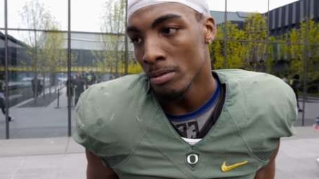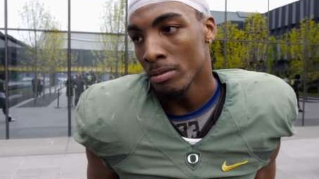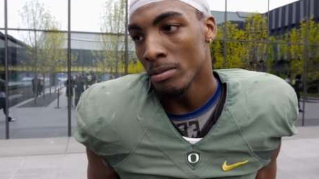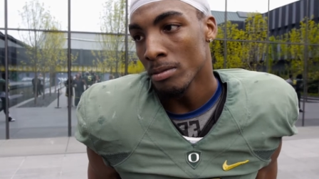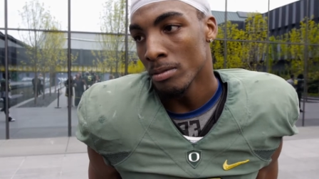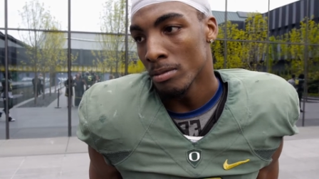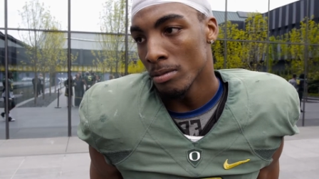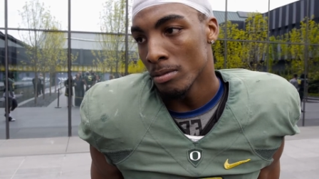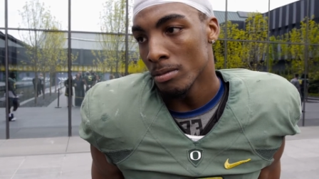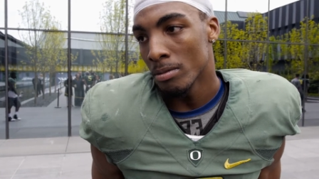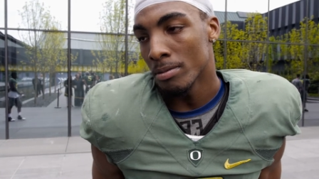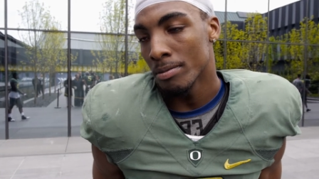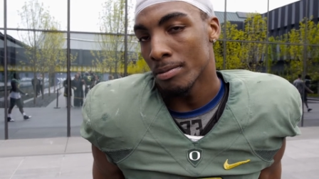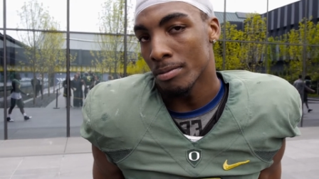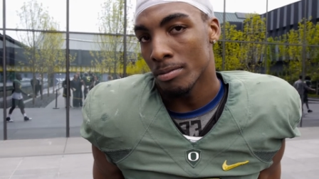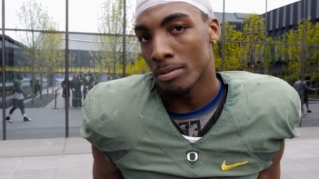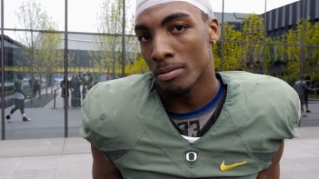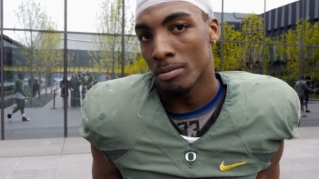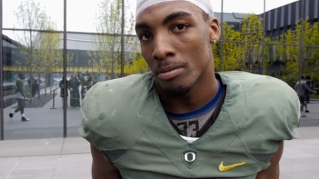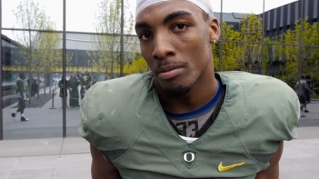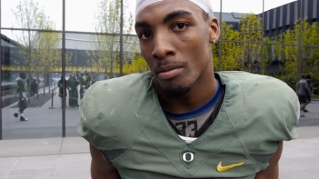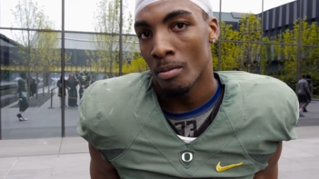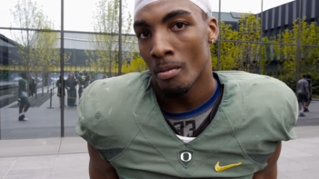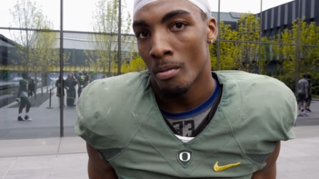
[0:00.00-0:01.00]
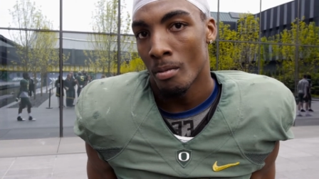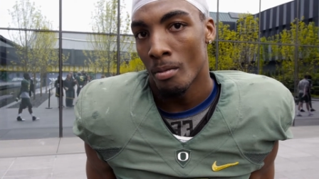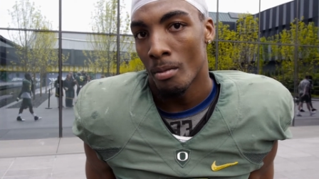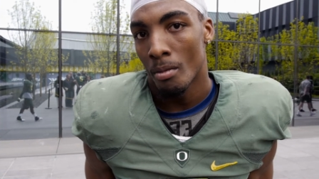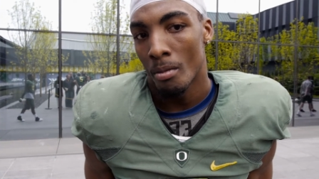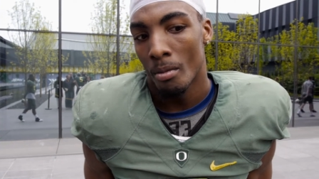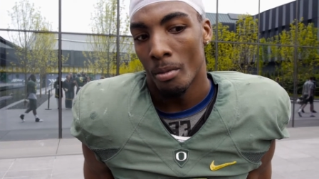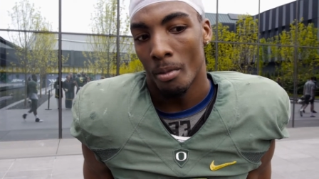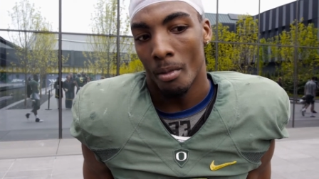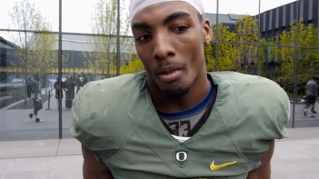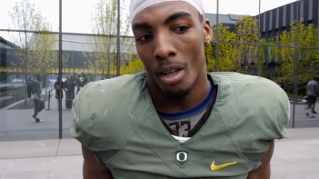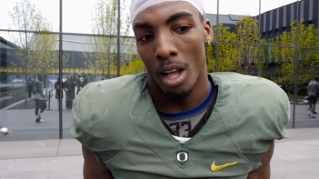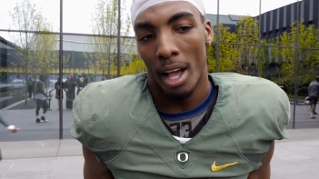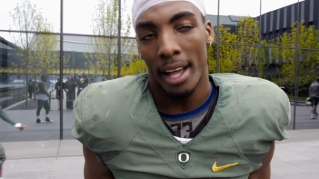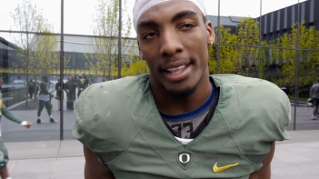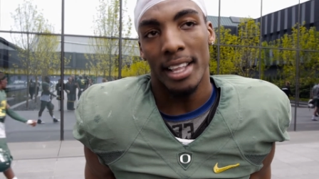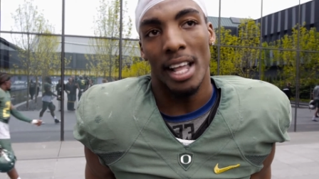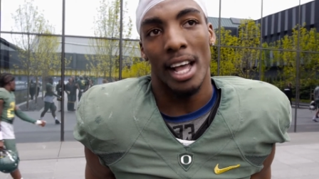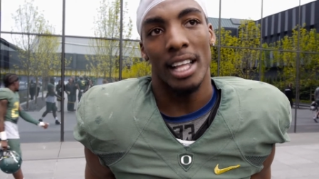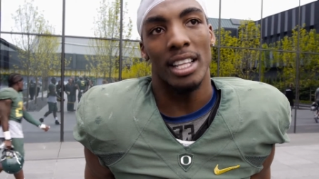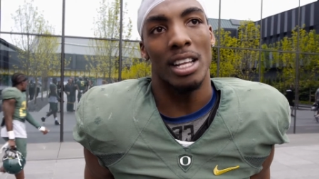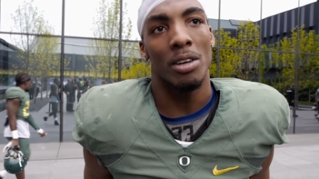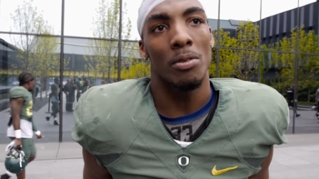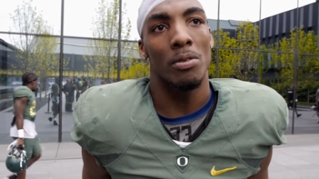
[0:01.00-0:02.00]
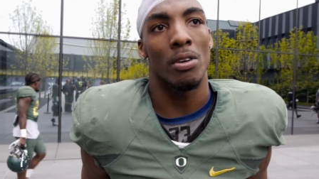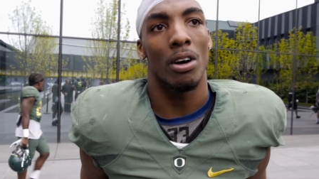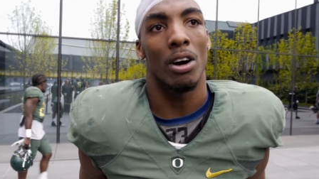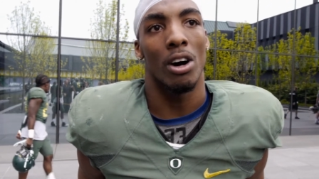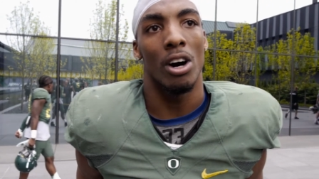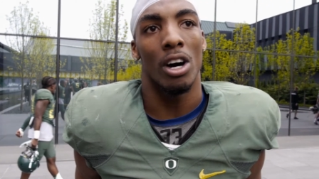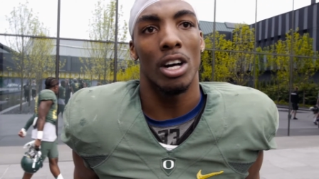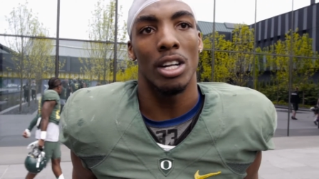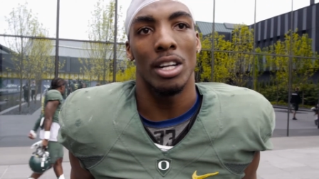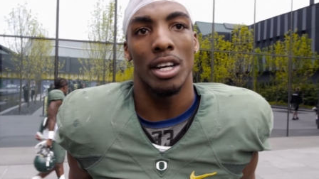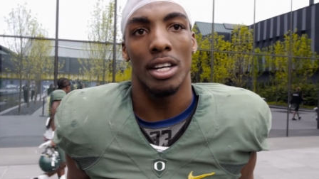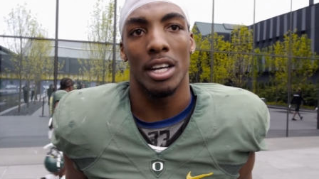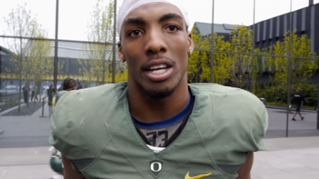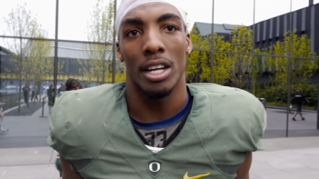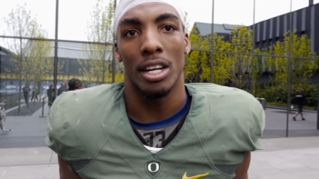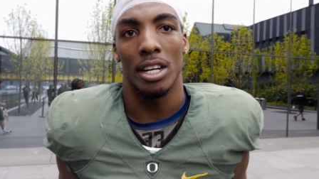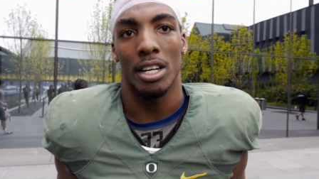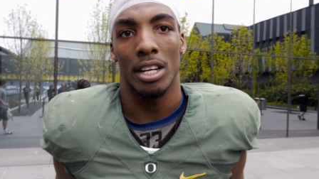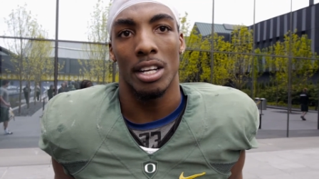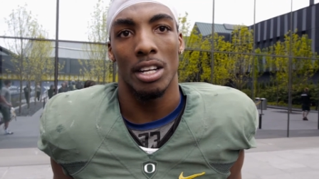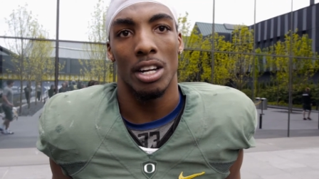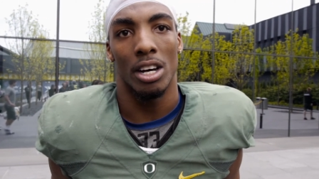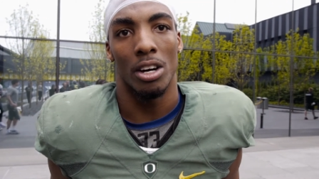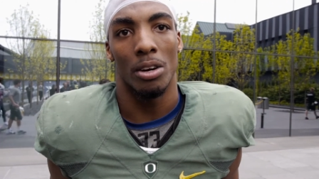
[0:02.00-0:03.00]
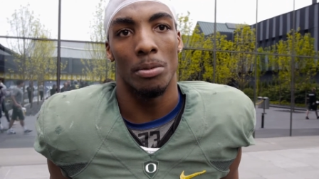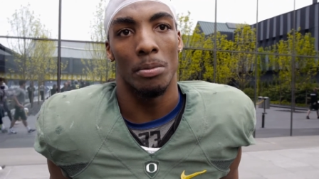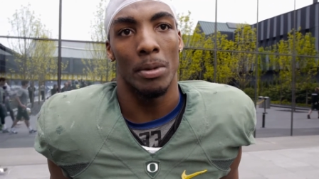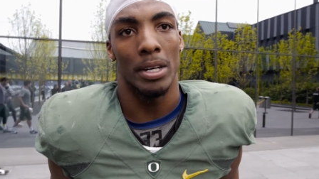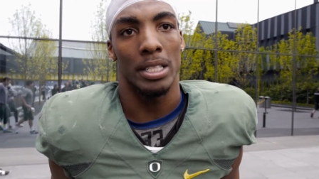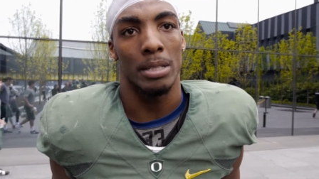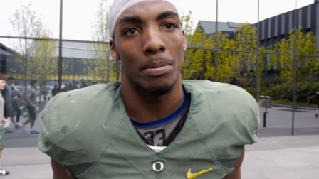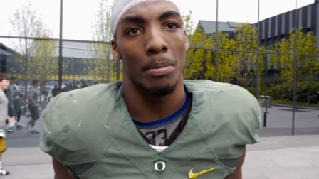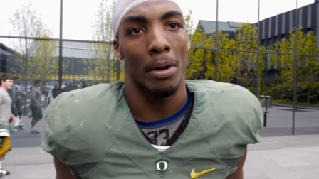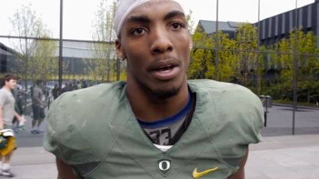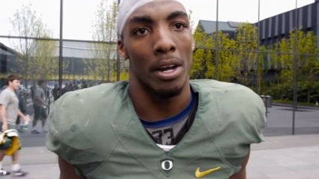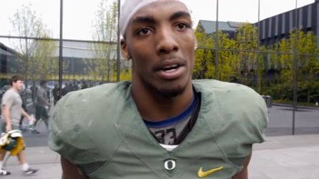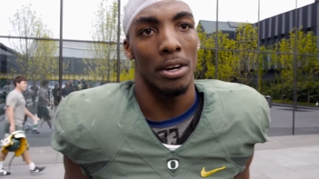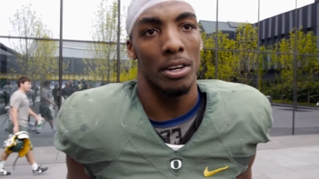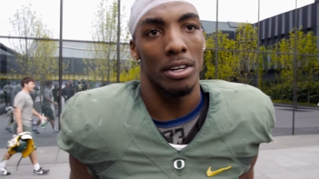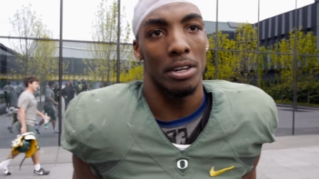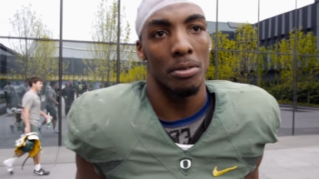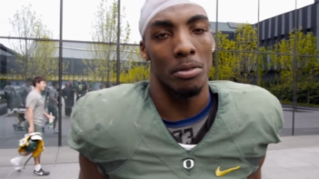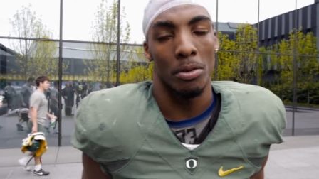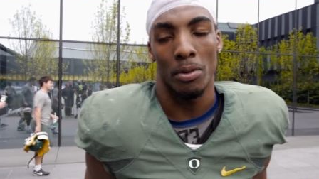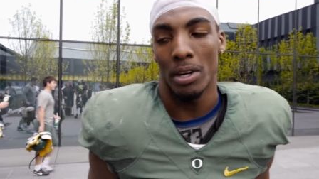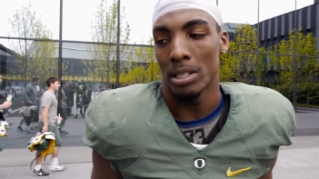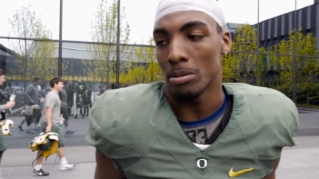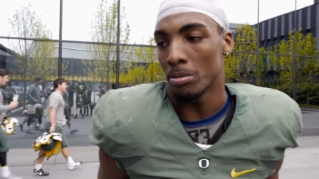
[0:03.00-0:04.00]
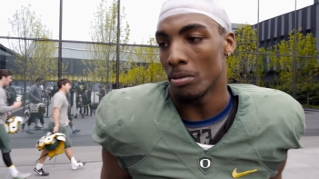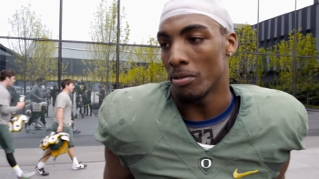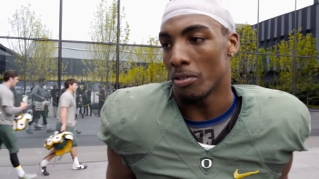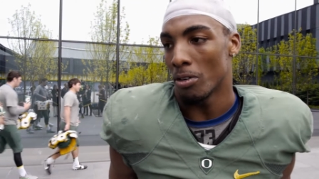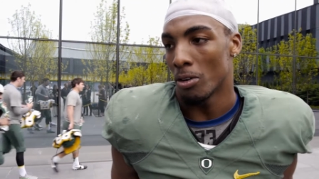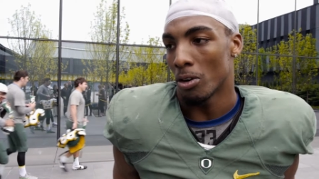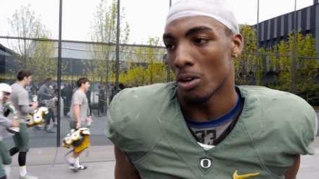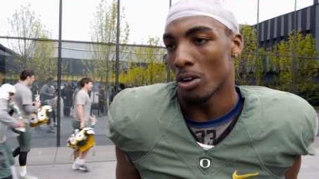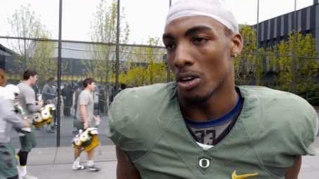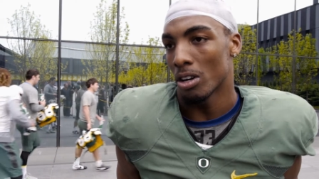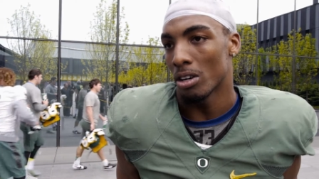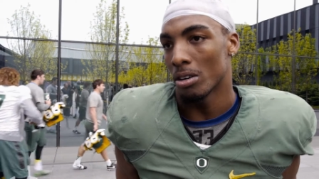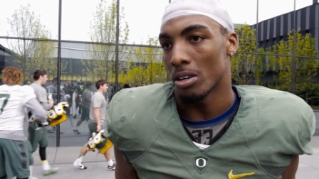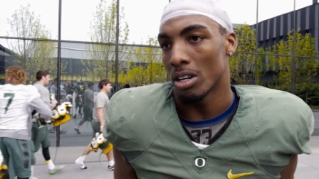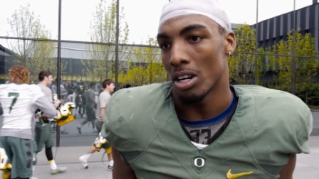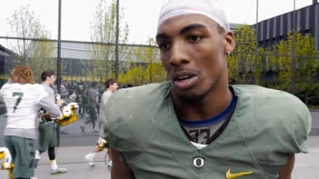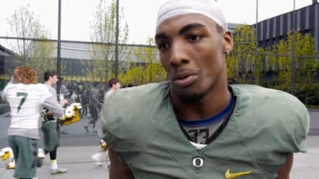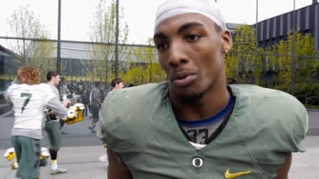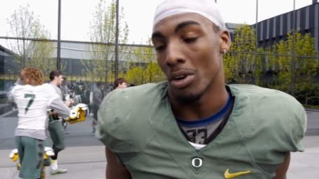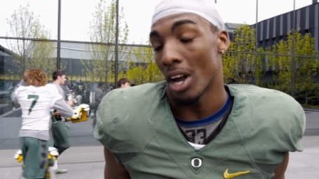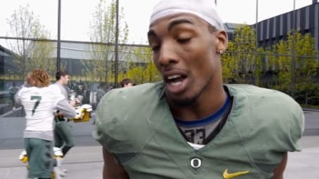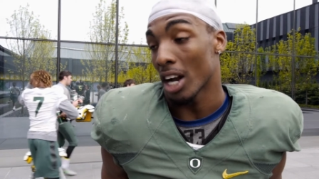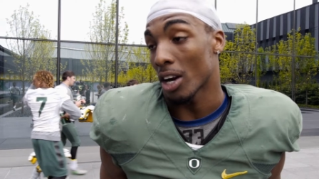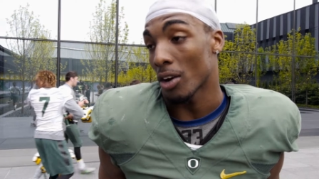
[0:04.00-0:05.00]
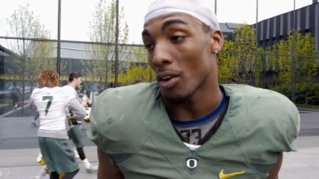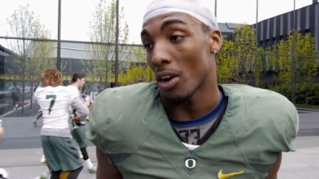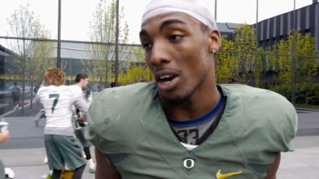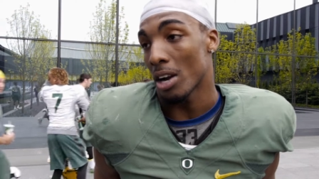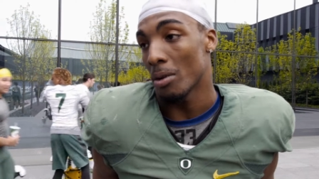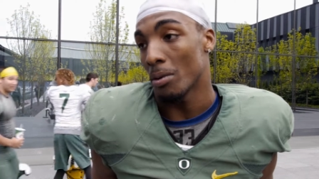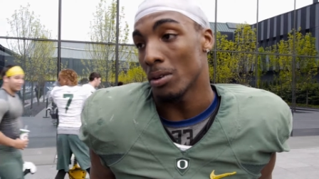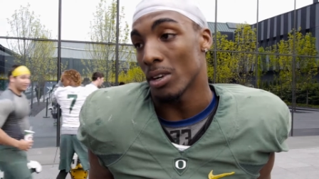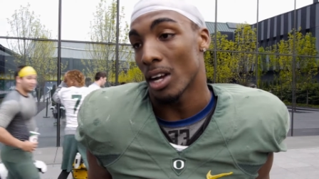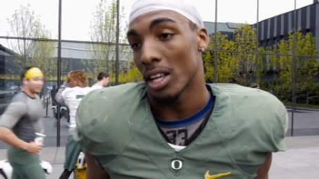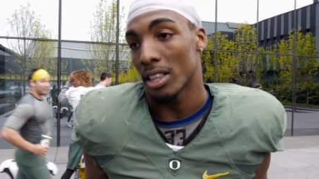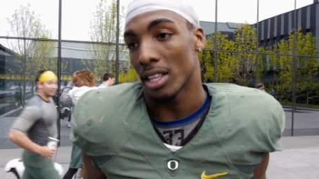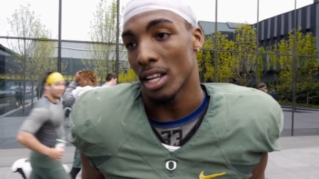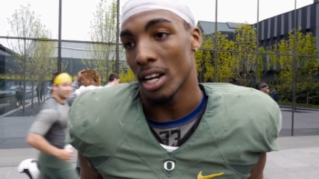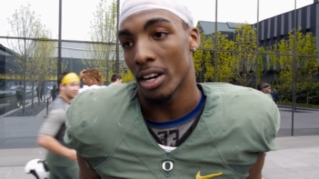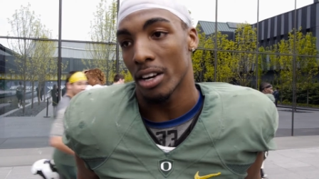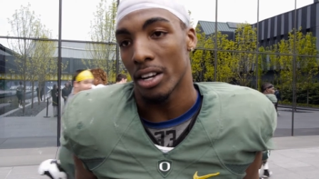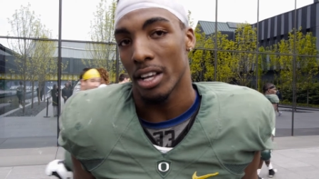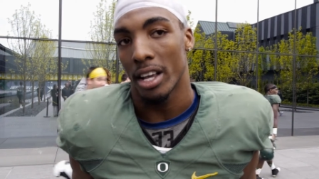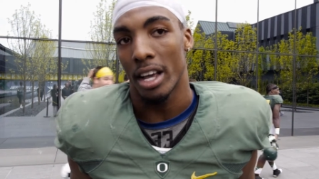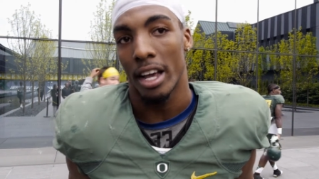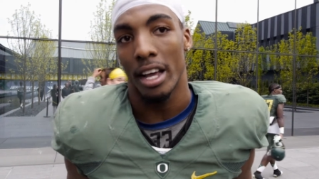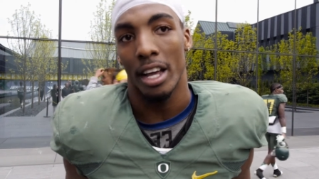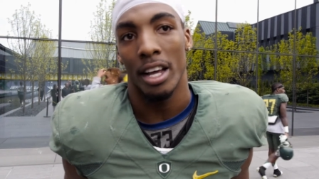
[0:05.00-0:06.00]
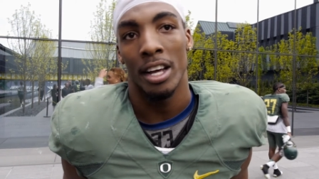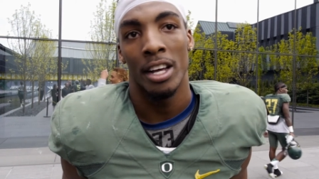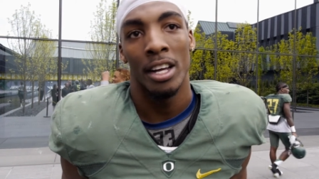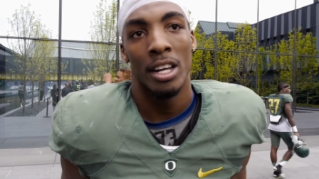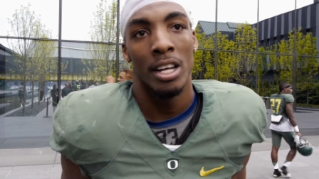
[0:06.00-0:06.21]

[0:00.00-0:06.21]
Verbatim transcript: How would you describe the depth right now? I, I think we're all looking, you know, much better than we was before. You know, we're not great, we're not there yet.